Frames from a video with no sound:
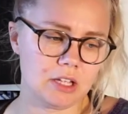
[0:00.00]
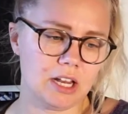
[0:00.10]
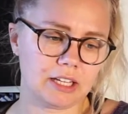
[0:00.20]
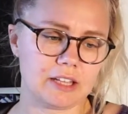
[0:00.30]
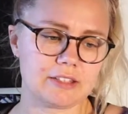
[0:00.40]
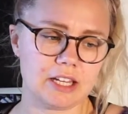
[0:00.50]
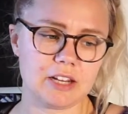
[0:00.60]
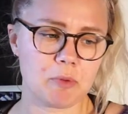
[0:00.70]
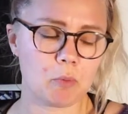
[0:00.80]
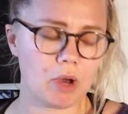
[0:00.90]
Like I said,
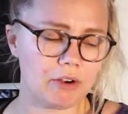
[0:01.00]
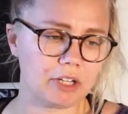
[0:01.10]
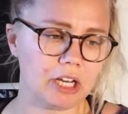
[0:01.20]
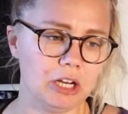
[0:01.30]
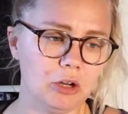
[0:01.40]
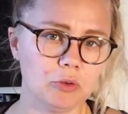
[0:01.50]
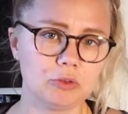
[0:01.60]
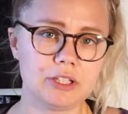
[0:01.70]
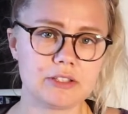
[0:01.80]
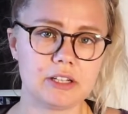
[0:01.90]
I've been wearing it a lot
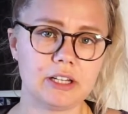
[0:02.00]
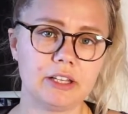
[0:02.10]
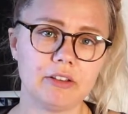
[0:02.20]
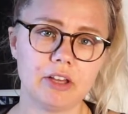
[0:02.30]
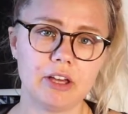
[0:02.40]
recently.